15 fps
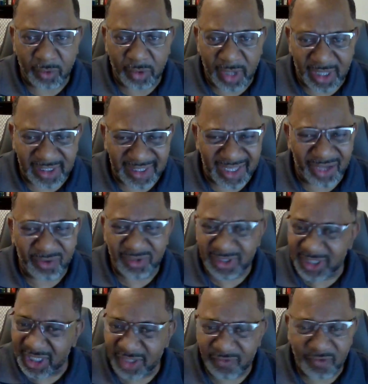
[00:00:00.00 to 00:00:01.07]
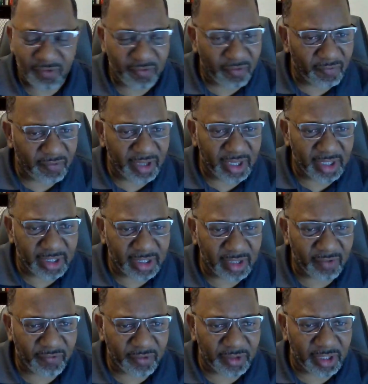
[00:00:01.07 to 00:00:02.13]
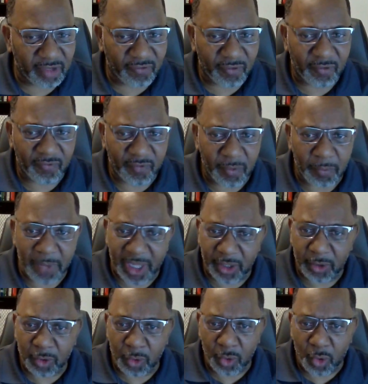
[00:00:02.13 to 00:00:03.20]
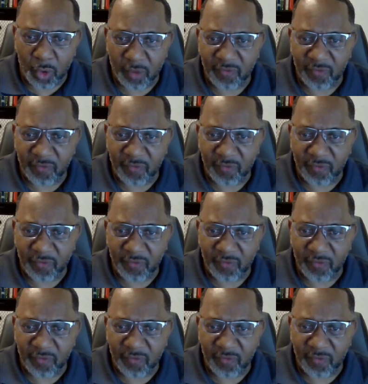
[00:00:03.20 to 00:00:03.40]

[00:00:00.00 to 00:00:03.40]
Because dental is different from medical or